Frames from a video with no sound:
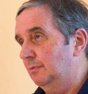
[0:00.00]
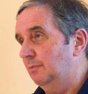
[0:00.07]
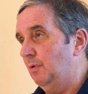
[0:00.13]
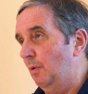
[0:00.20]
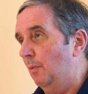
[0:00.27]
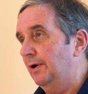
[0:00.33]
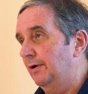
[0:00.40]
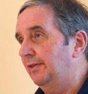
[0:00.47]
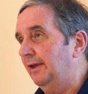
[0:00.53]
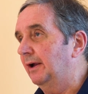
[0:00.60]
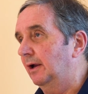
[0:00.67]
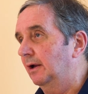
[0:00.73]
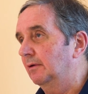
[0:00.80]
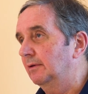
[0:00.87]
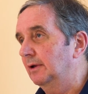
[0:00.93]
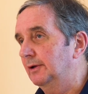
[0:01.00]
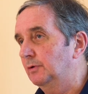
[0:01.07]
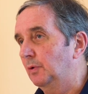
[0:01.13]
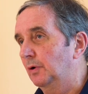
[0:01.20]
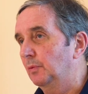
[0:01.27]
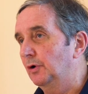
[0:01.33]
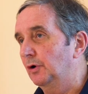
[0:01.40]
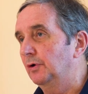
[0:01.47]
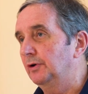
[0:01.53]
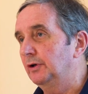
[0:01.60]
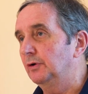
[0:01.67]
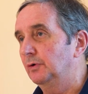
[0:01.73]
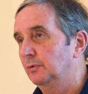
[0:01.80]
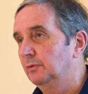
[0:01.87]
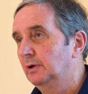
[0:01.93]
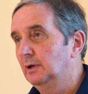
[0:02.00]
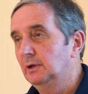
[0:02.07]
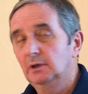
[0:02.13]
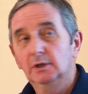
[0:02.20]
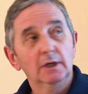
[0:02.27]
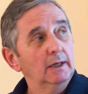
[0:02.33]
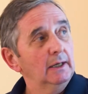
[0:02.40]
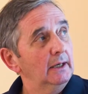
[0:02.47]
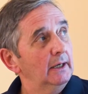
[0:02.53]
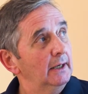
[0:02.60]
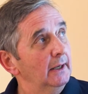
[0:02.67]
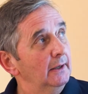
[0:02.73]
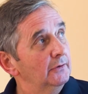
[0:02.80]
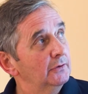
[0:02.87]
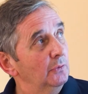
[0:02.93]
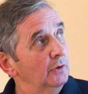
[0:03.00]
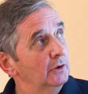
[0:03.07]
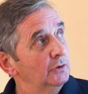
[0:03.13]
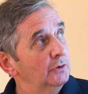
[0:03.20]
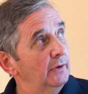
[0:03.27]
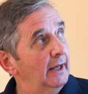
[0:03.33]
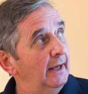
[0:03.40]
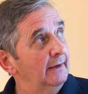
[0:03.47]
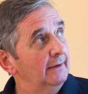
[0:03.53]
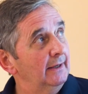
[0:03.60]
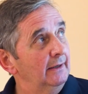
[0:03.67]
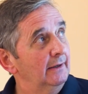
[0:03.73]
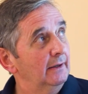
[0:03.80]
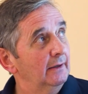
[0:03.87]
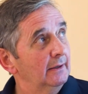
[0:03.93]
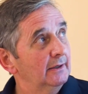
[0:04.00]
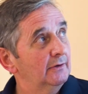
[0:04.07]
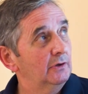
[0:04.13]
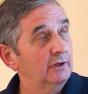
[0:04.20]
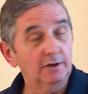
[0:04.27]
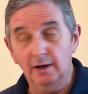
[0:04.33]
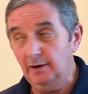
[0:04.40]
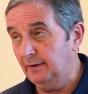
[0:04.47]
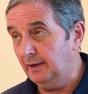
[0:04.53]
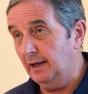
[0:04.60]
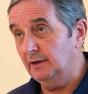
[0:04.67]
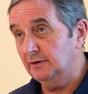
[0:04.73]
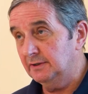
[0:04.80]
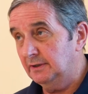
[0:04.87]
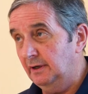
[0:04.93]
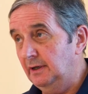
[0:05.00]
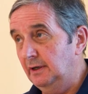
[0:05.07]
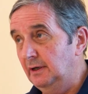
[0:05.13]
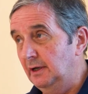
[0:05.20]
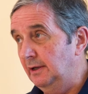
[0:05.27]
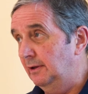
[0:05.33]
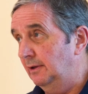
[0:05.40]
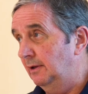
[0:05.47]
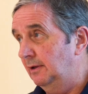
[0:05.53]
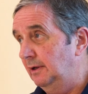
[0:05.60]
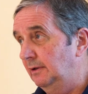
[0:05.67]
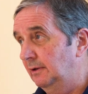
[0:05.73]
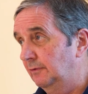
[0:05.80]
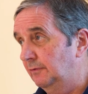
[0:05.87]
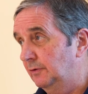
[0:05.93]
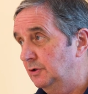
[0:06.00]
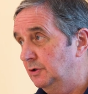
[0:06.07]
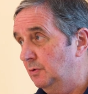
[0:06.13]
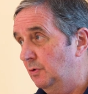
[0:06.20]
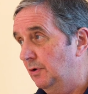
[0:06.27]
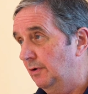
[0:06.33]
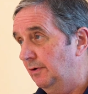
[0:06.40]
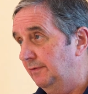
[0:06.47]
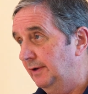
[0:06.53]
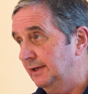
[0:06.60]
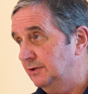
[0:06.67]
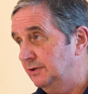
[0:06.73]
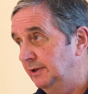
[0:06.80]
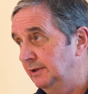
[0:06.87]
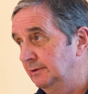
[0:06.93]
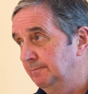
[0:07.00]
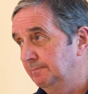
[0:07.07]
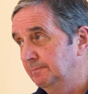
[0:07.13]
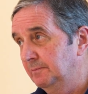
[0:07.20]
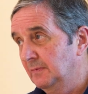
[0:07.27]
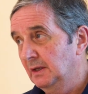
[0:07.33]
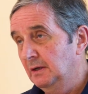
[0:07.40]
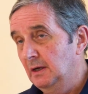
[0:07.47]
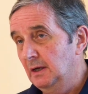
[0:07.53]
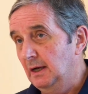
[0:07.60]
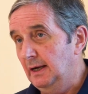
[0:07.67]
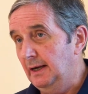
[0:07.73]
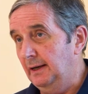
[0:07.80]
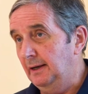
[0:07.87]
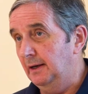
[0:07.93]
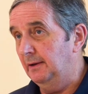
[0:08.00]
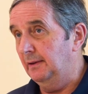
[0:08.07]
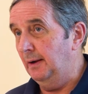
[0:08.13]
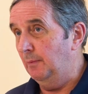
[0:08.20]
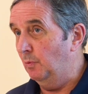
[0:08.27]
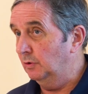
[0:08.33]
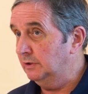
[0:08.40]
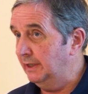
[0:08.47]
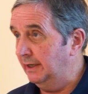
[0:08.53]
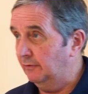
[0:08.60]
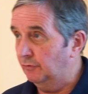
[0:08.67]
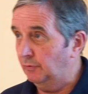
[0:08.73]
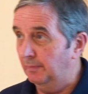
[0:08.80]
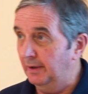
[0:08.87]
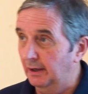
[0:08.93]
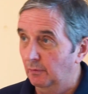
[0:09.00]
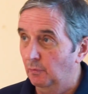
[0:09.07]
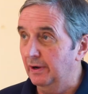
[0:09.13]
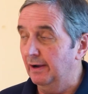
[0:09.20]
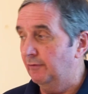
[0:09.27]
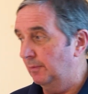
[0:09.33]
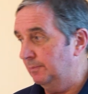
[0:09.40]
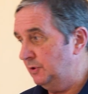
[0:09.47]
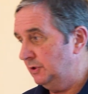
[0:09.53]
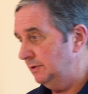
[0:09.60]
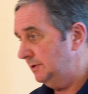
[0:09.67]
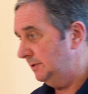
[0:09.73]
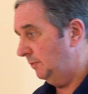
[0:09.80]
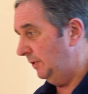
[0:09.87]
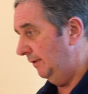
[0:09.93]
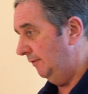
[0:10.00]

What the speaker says: what we're thinking. That's what we're going to do. So we'll do that start that study in the first quarter of next year, and then we'll take it from there. We have options, we have